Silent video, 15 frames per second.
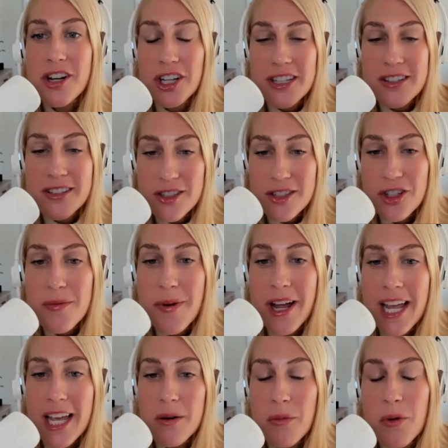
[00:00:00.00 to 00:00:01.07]
and are concerned
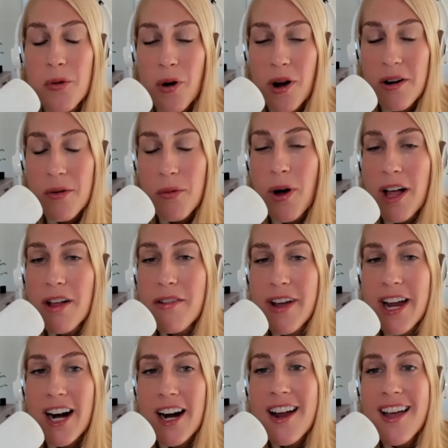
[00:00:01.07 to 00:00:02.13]
about animal w-
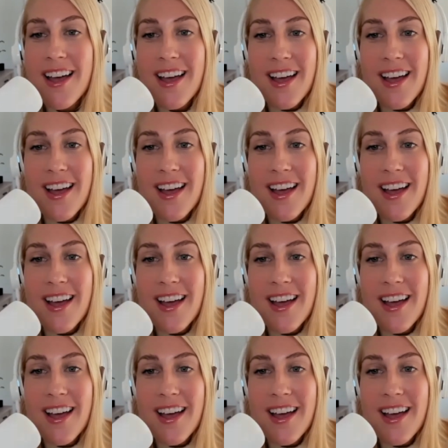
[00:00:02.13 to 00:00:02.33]
welfare.